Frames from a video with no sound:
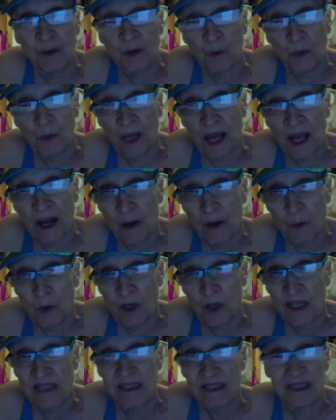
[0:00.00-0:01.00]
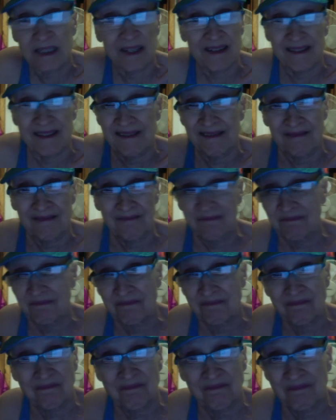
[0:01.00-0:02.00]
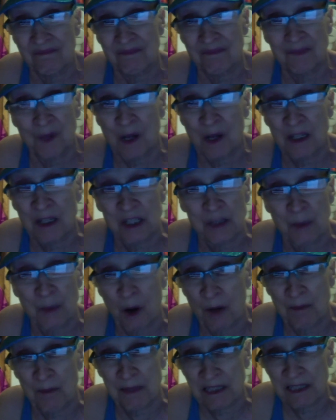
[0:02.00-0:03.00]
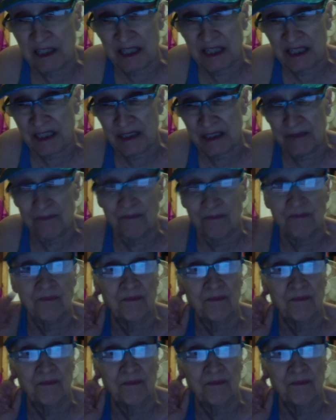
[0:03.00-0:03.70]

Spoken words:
we cannot work is not smart business.